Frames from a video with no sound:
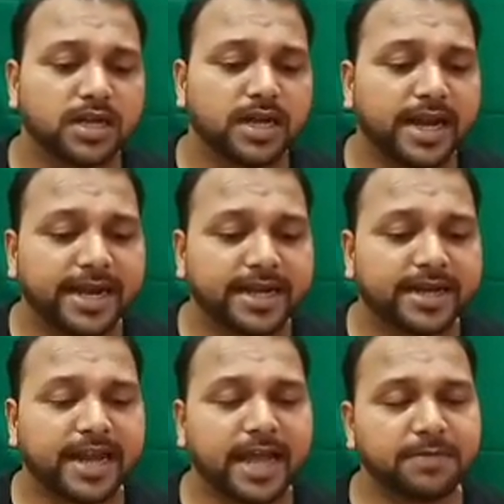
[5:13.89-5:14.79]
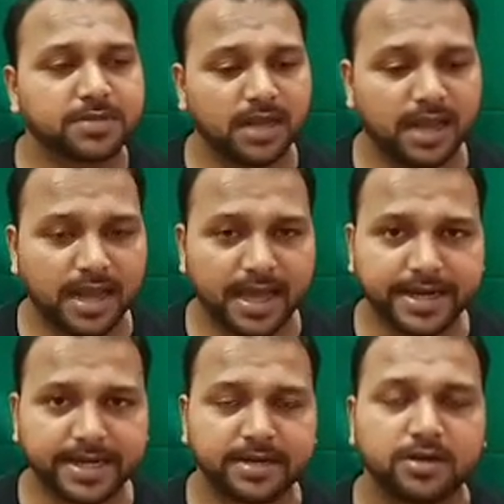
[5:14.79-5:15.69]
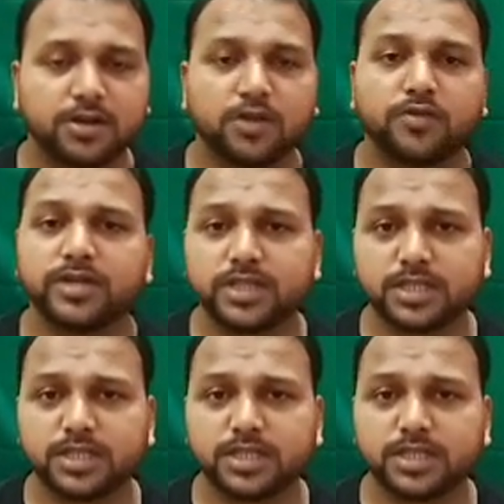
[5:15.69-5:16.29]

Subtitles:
it traps the light which is